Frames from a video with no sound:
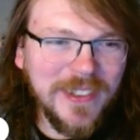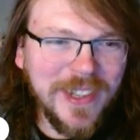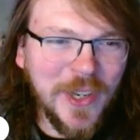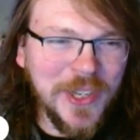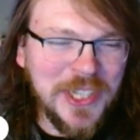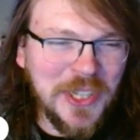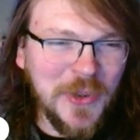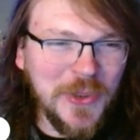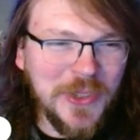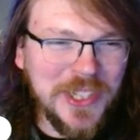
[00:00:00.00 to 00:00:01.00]
her as
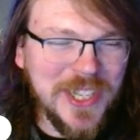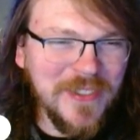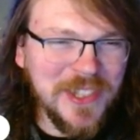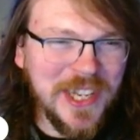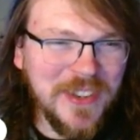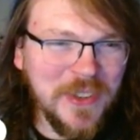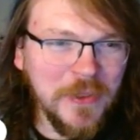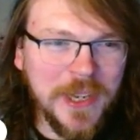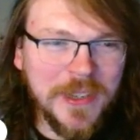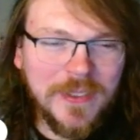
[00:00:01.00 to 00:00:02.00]
Goku just never sounded
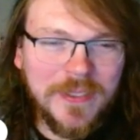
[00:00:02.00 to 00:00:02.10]
right.